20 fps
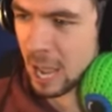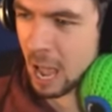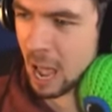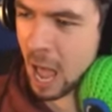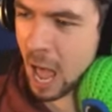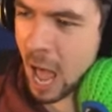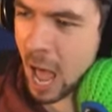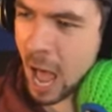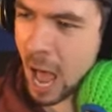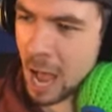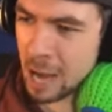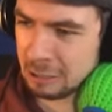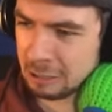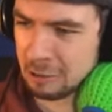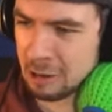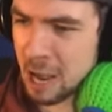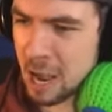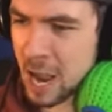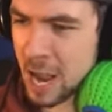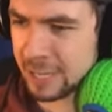Ah,
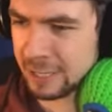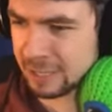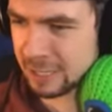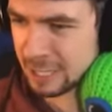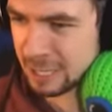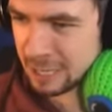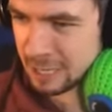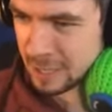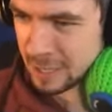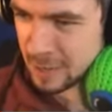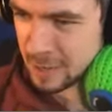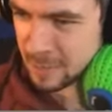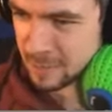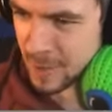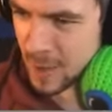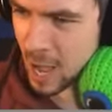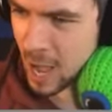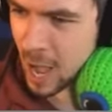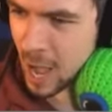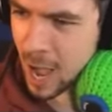Christ!
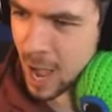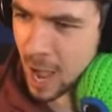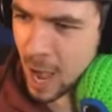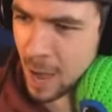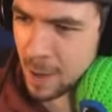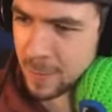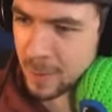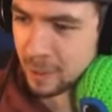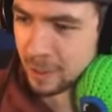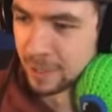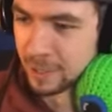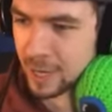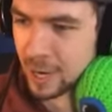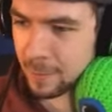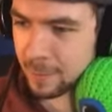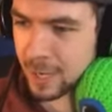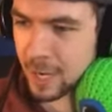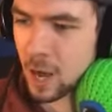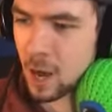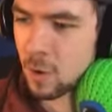Ah!
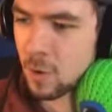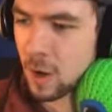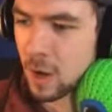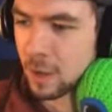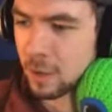there we go!